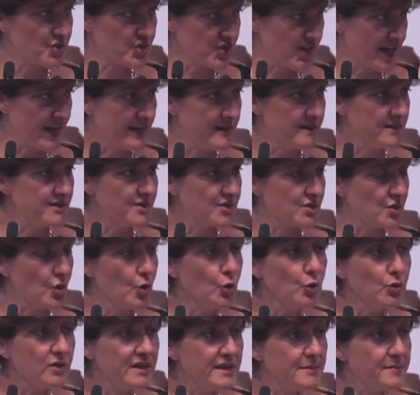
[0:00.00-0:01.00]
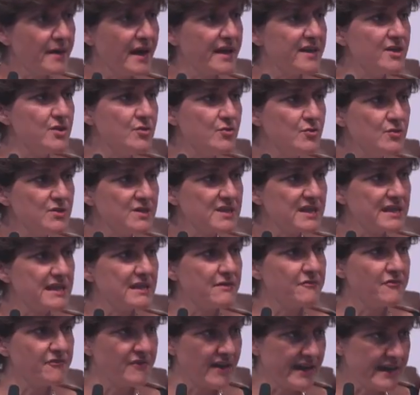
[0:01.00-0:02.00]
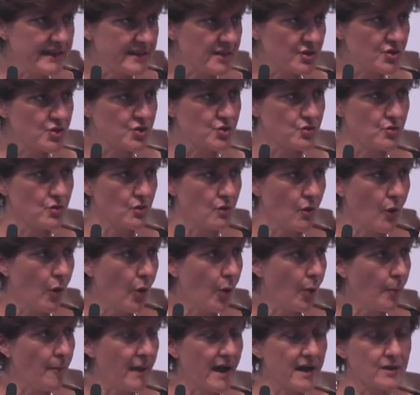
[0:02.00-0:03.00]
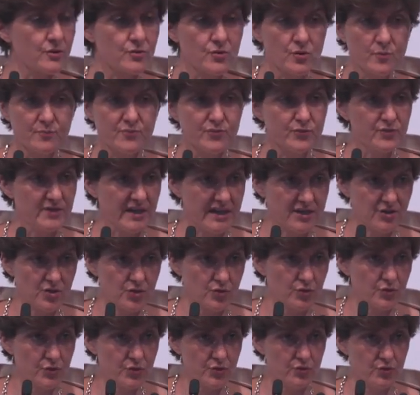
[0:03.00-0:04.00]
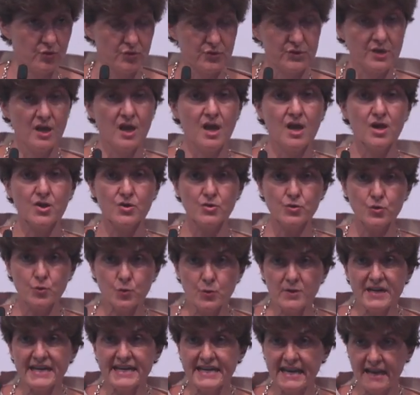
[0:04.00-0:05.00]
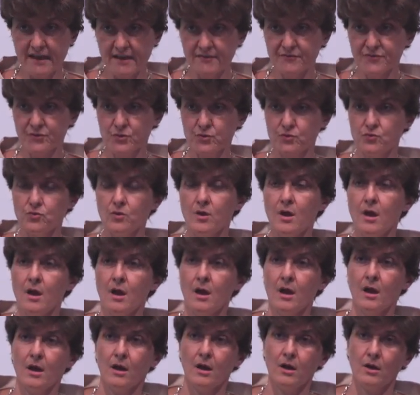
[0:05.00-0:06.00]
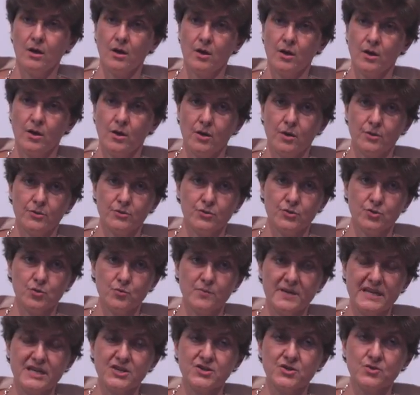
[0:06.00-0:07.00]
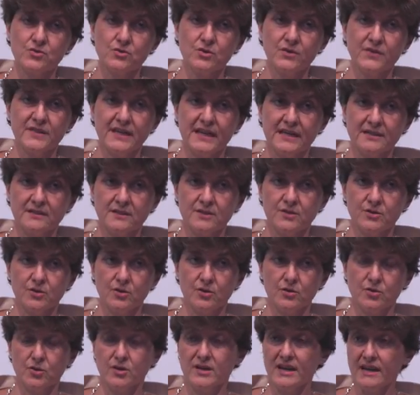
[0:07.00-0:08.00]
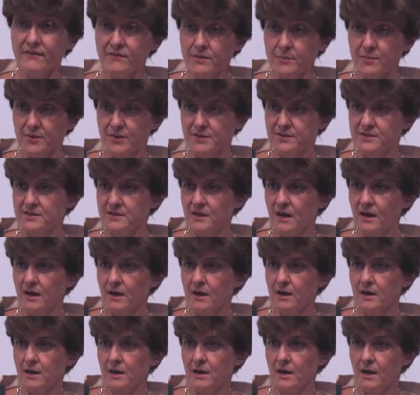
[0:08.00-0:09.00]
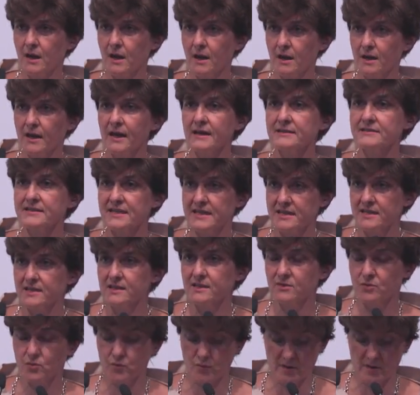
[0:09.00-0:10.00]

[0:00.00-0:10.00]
a challenge only by using financial or macroprudential tools. You really have to make sure that the governments are taking the